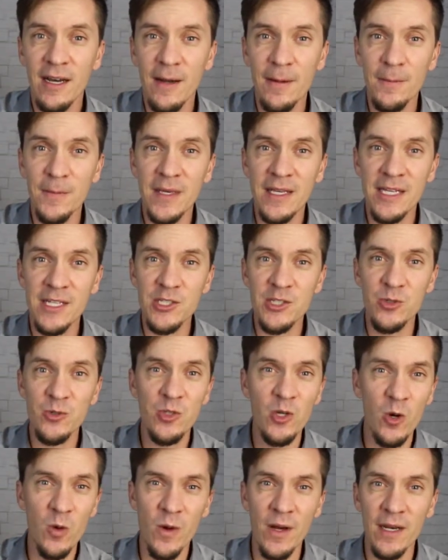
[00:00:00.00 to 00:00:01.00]
because you
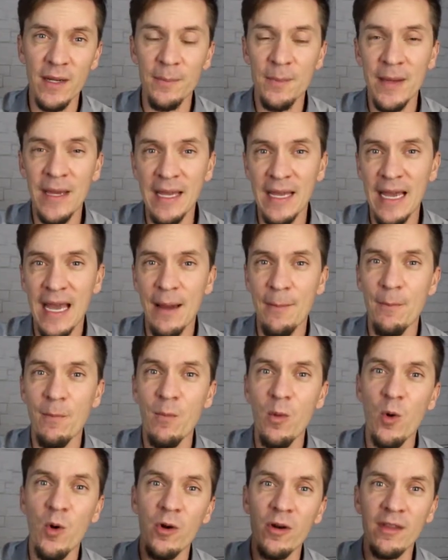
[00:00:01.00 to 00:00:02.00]
don't want to pay
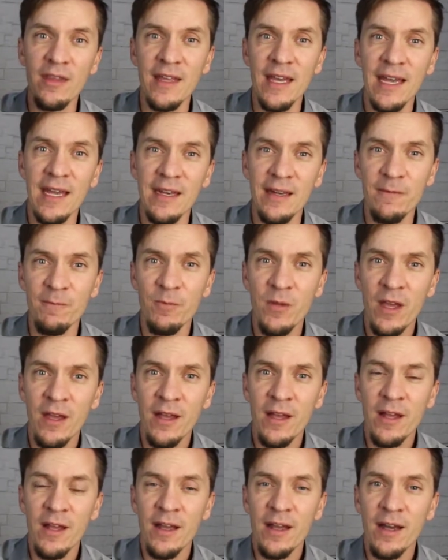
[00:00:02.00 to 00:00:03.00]
more than
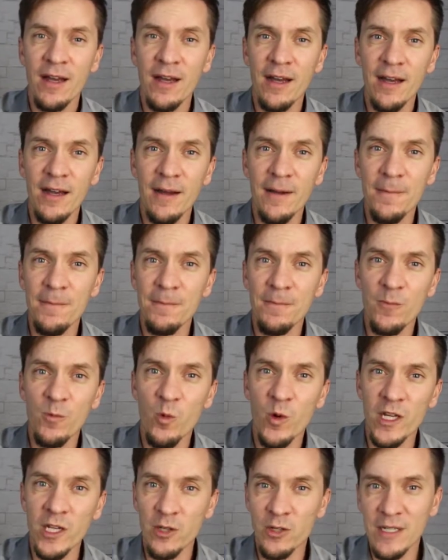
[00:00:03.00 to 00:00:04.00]

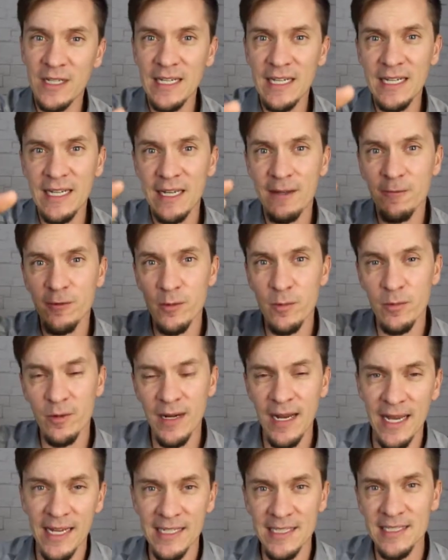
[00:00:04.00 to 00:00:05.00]
what you're getting from
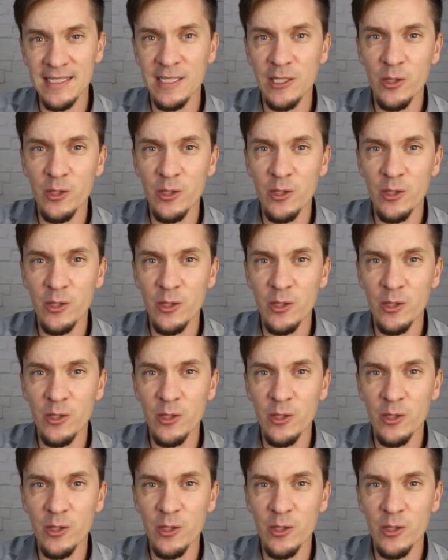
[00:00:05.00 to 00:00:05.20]
rent.